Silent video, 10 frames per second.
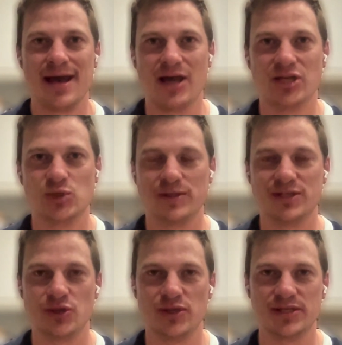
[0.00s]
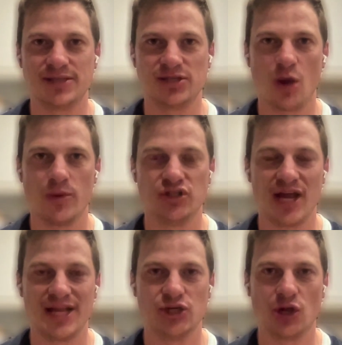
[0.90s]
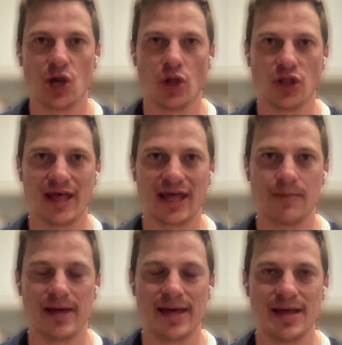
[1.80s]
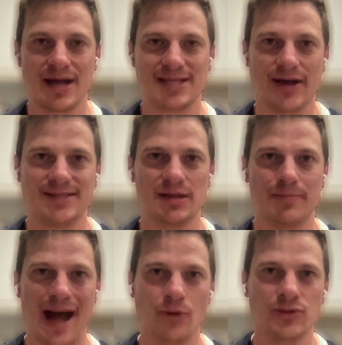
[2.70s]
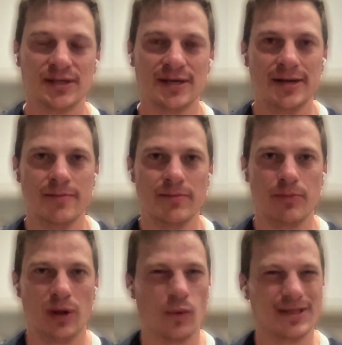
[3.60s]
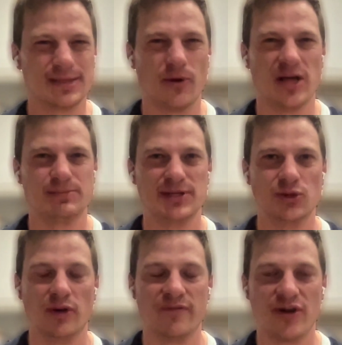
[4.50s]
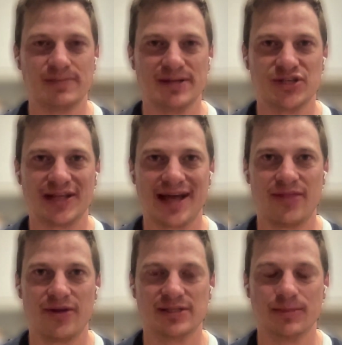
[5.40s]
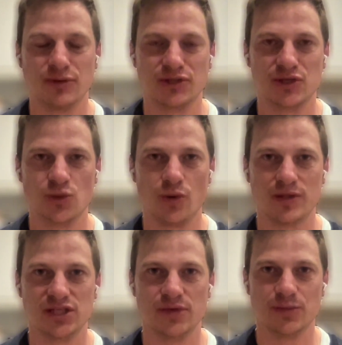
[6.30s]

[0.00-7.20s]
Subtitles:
Swansea do decide to go with Sheehan, he's shown a lot that they can be excited about, but it wouldn't surprise me at all if there are some interesting candidates that Montague's talking to as